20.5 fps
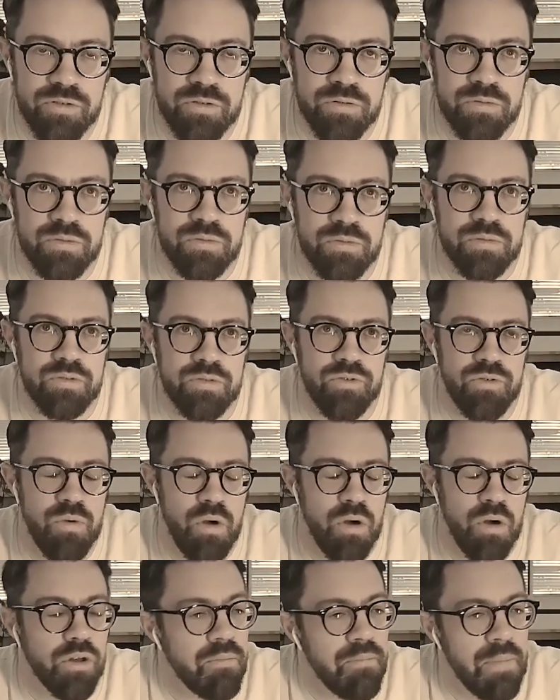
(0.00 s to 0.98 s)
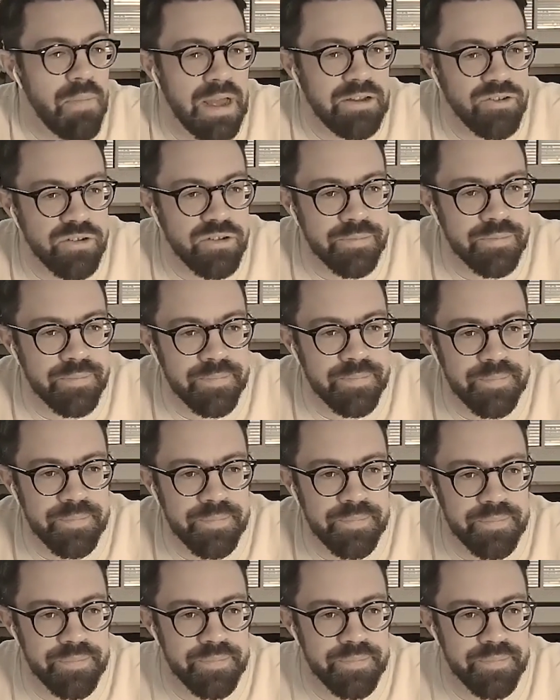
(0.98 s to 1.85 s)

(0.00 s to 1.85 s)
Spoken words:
through automation?